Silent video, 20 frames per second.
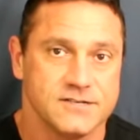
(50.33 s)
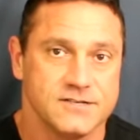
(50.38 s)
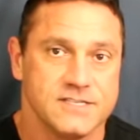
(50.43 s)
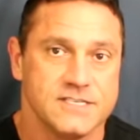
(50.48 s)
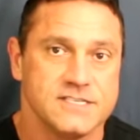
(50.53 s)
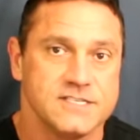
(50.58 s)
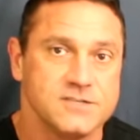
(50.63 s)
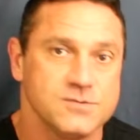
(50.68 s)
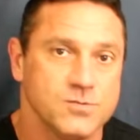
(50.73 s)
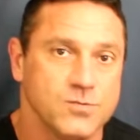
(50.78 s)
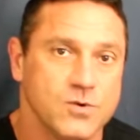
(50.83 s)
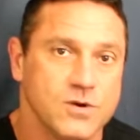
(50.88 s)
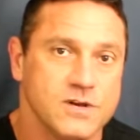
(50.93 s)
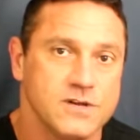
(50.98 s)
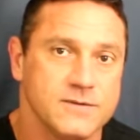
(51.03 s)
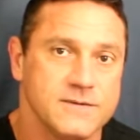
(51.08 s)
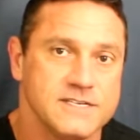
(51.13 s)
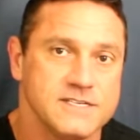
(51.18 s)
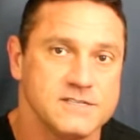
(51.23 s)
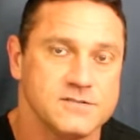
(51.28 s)
So this is
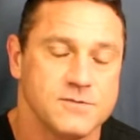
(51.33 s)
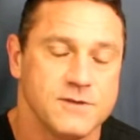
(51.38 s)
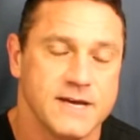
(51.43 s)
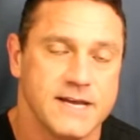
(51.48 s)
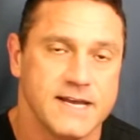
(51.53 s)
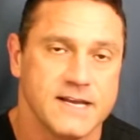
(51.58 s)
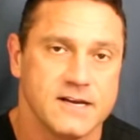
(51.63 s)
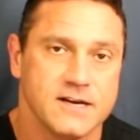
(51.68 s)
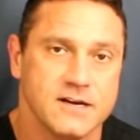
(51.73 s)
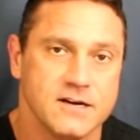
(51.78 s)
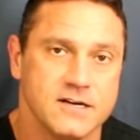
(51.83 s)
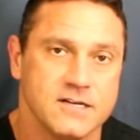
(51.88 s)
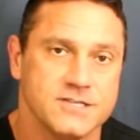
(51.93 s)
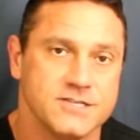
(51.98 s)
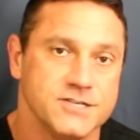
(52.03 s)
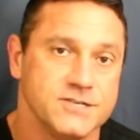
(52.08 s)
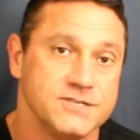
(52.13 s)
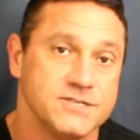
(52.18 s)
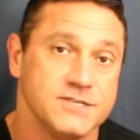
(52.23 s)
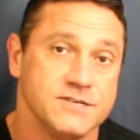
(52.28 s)
one of the reasons why I
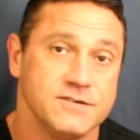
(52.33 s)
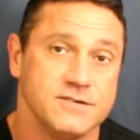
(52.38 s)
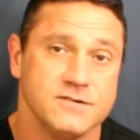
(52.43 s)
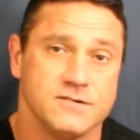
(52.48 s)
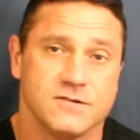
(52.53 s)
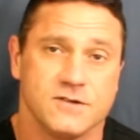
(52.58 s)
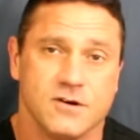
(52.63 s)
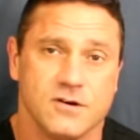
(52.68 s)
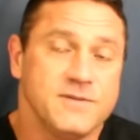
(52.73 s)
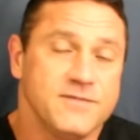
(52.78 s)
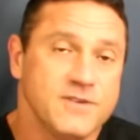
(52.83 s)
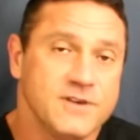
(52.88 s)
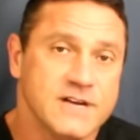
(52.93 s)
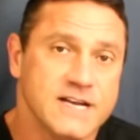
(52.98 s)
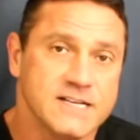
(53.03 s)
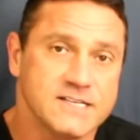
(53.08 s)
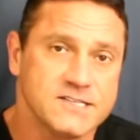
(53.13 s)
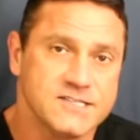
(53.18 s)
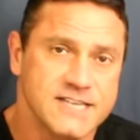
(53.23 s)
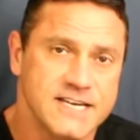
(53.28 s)
encourage you to book me for
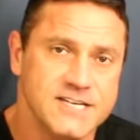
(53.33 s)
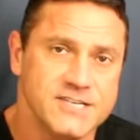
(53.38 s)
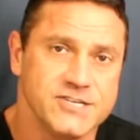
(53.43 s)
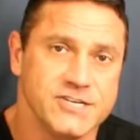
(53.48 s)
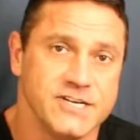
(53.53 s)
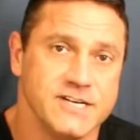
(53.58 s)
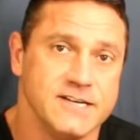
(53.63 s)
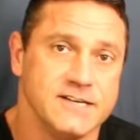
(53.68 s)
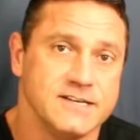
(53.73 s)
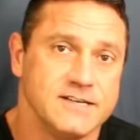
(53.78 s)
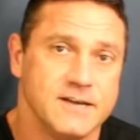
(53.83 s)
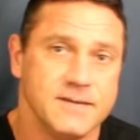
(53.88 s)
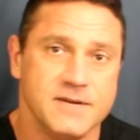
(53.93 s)
a consultation,